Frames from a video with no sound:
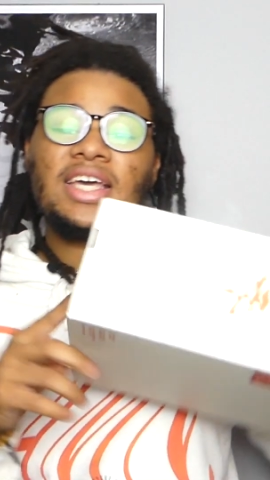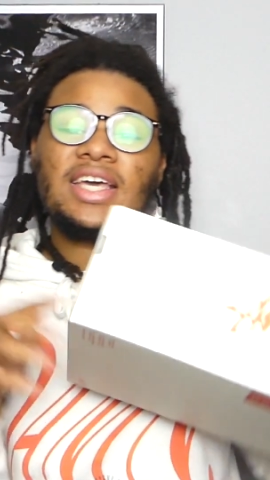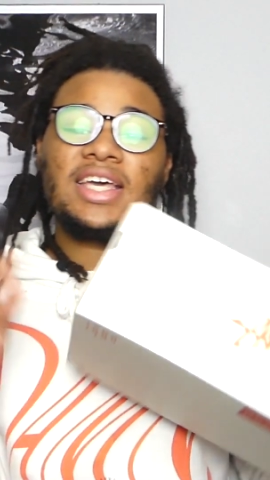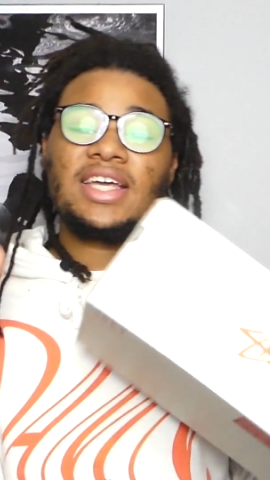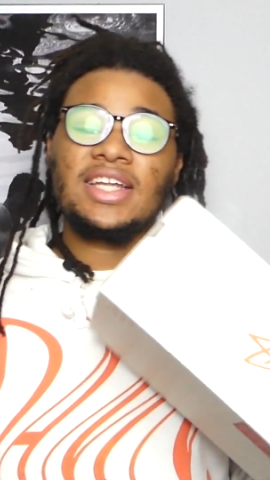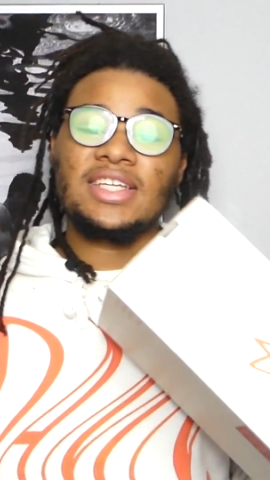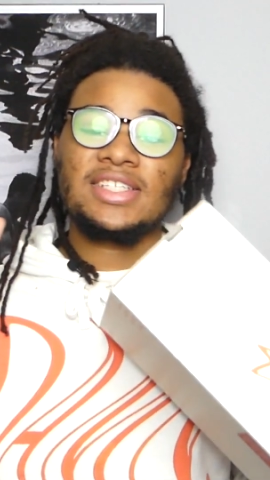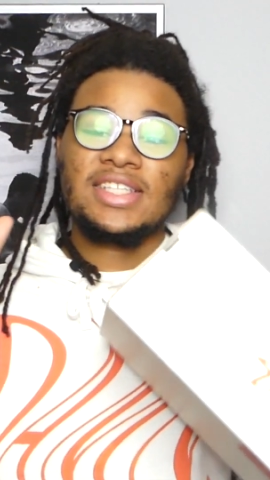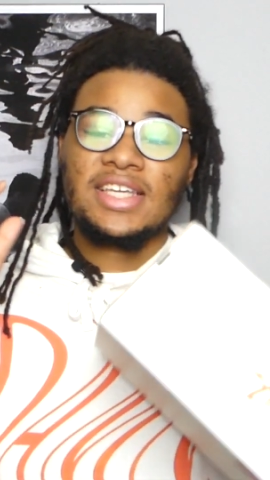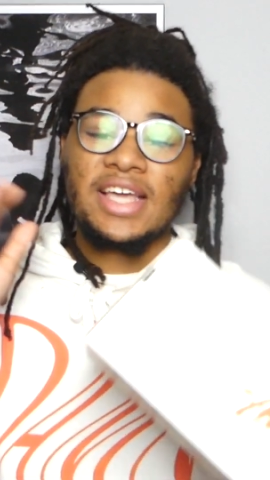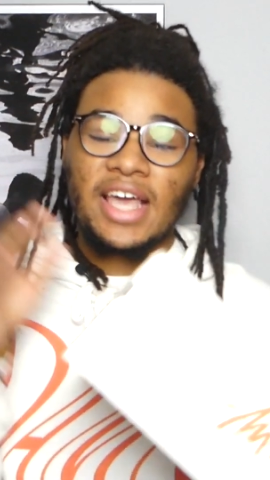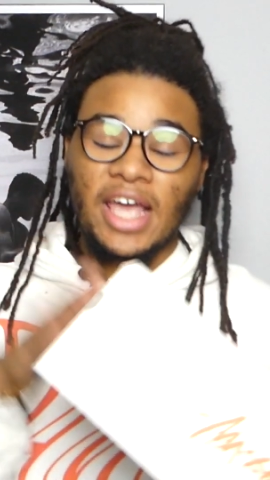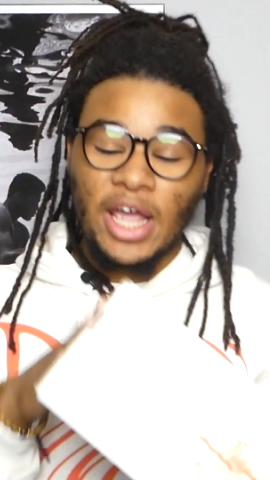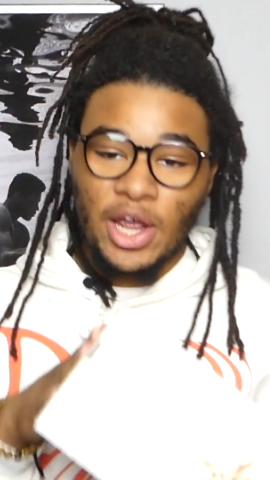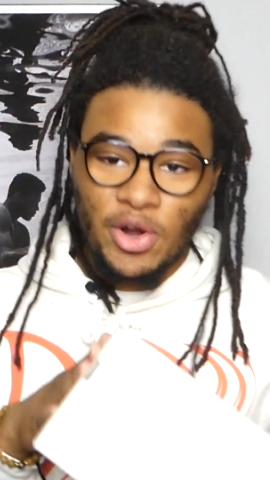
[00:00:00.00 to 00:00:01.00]
It is the
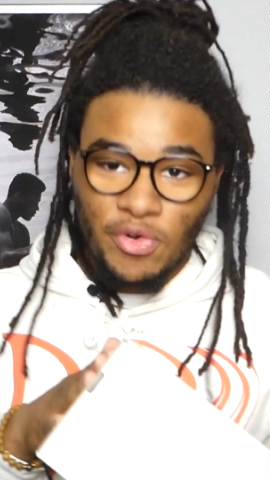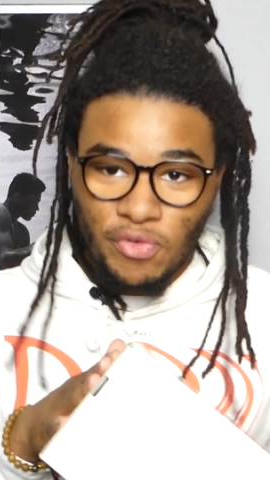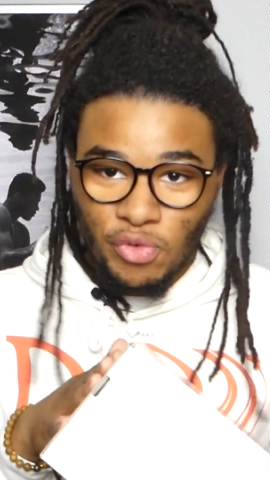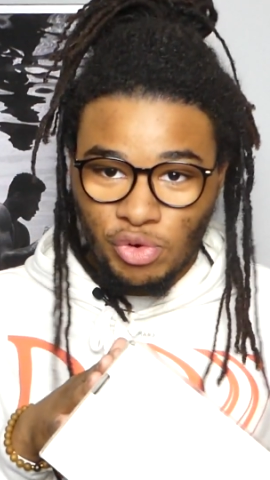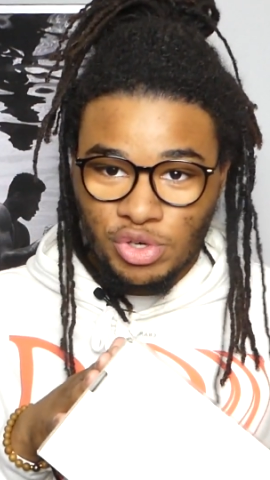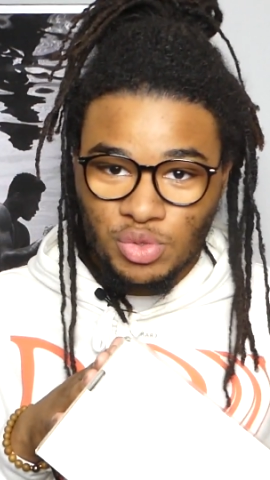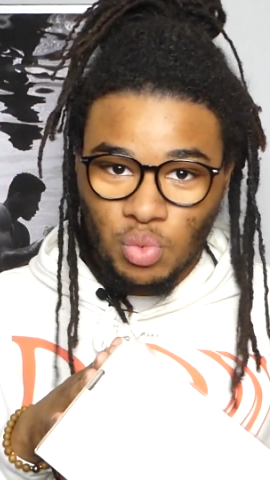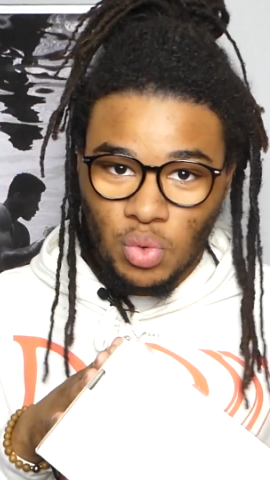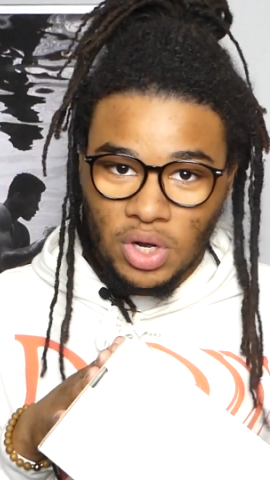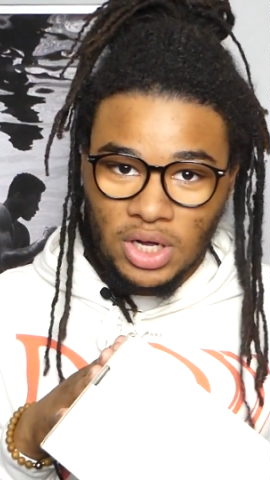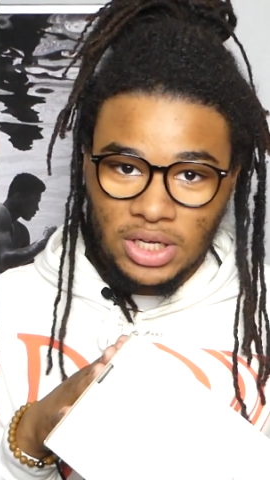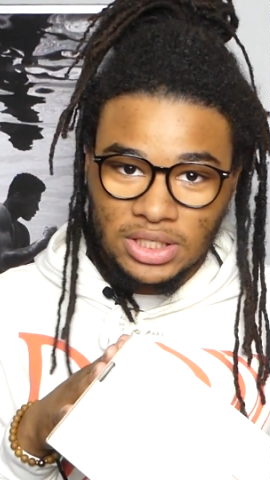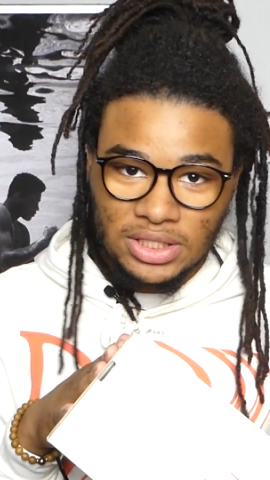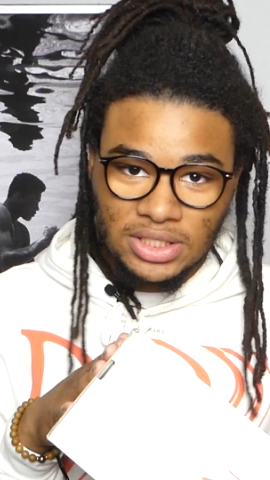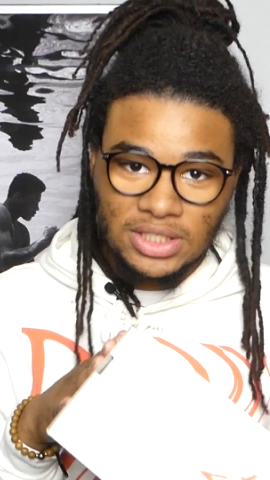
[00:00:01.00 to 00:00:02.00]
Air Force
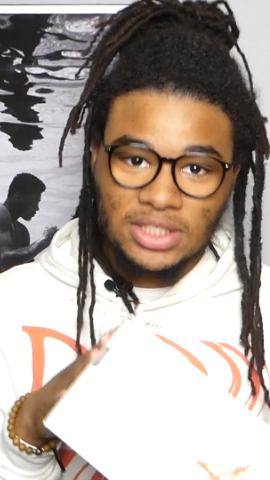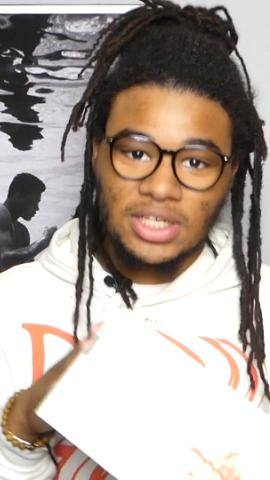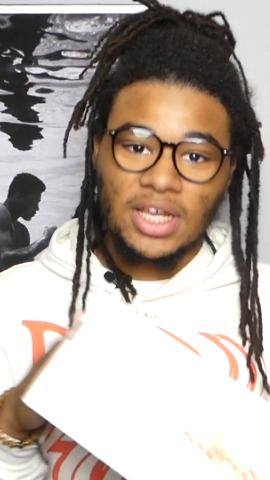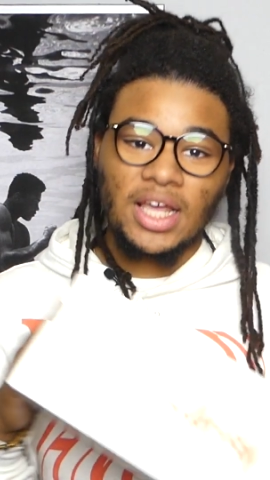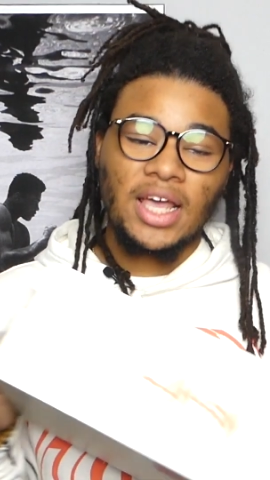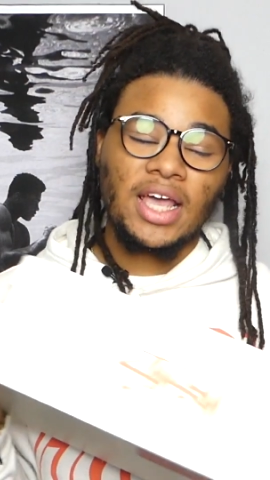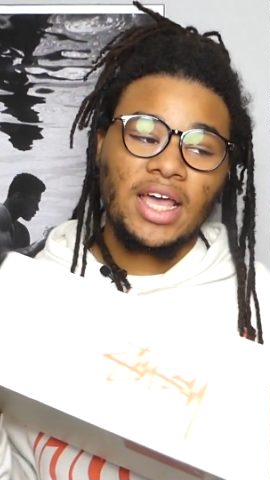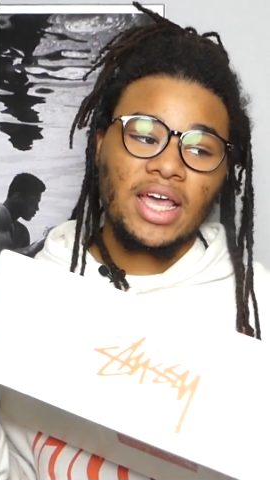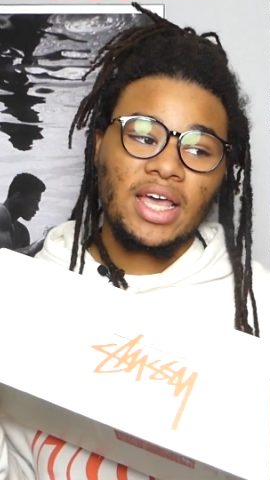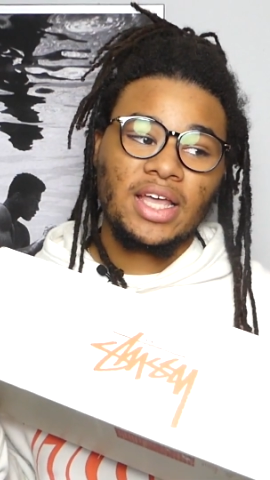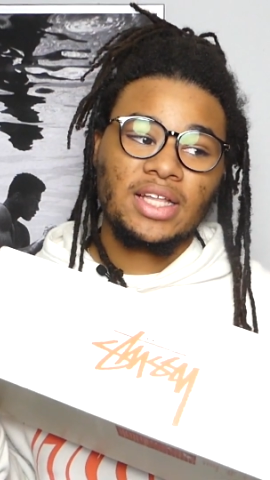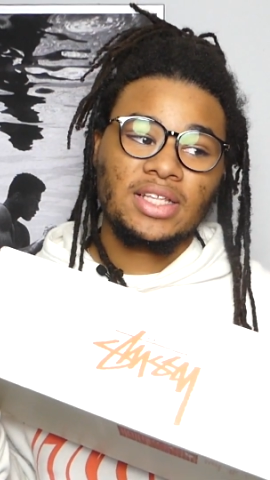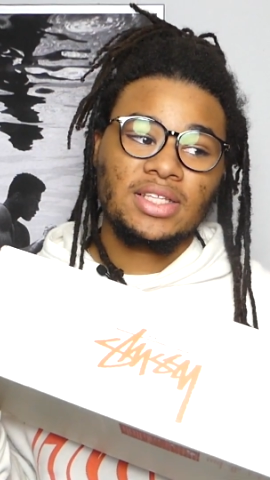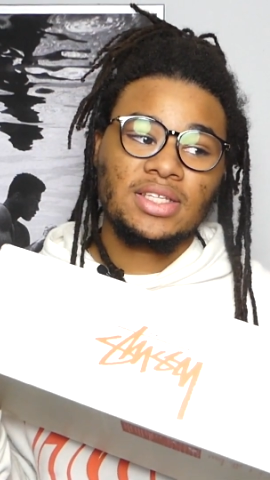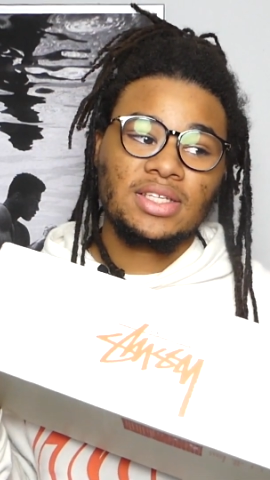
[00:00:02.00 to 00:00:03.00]
Ones,
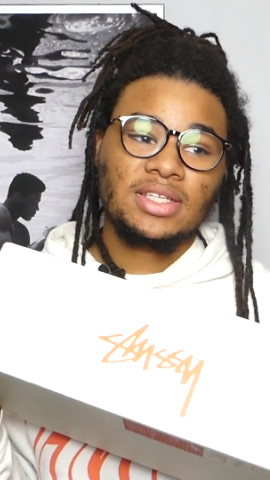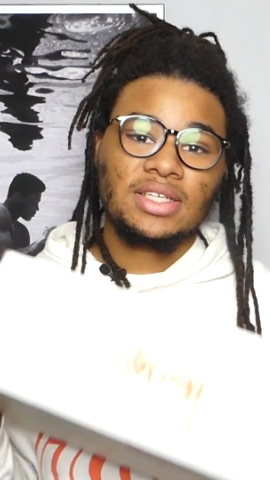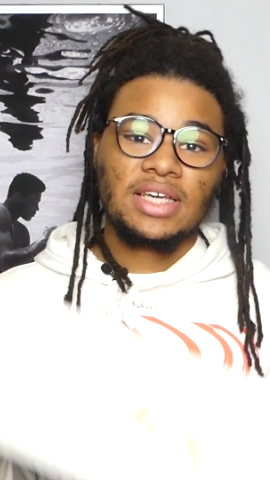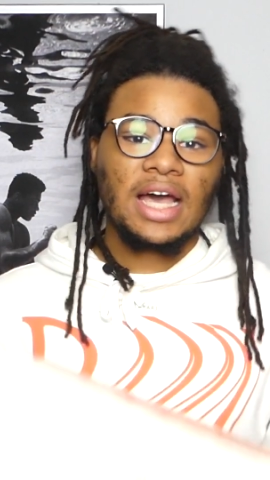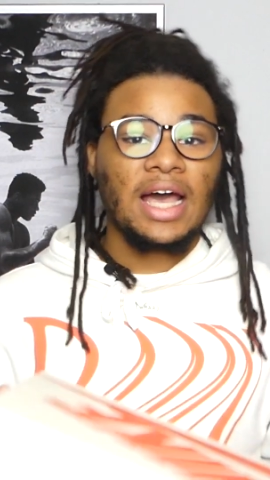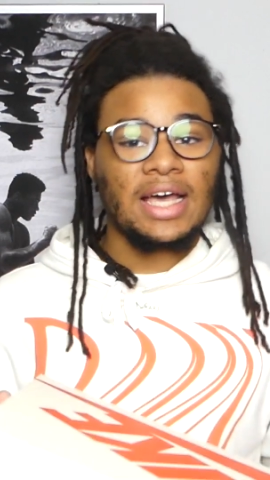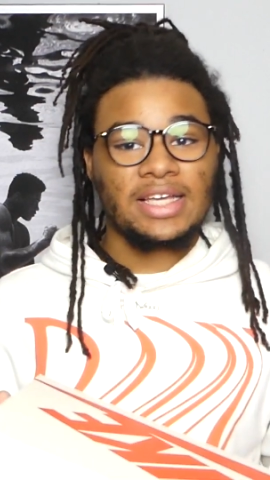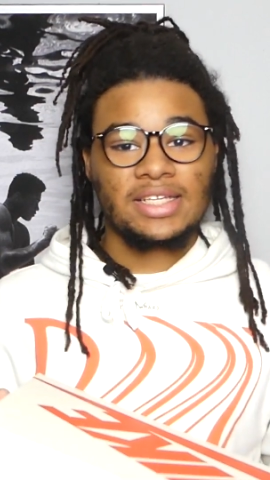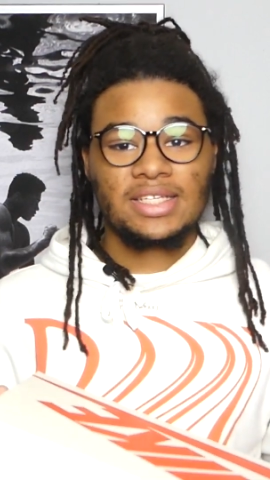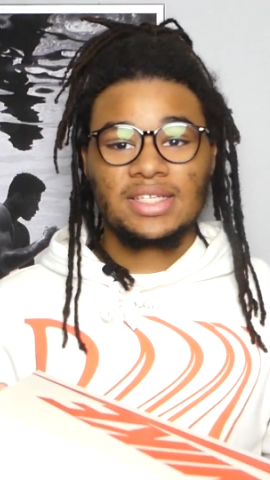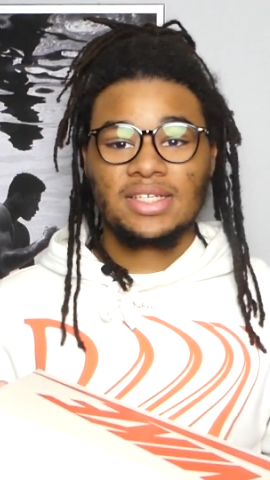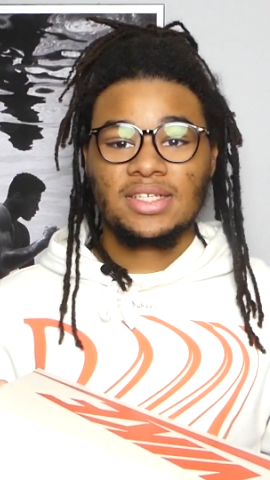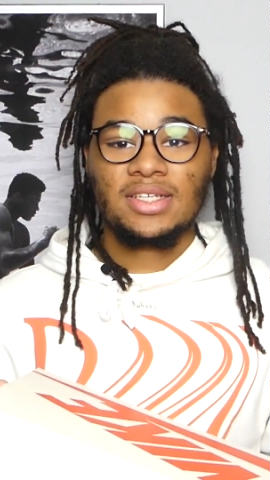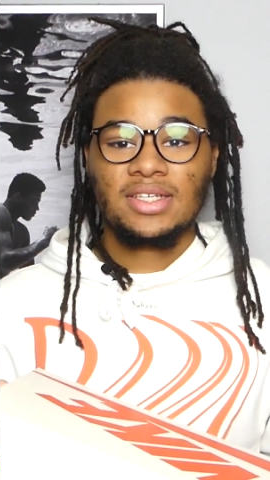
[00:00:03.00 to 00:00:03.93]
and guys,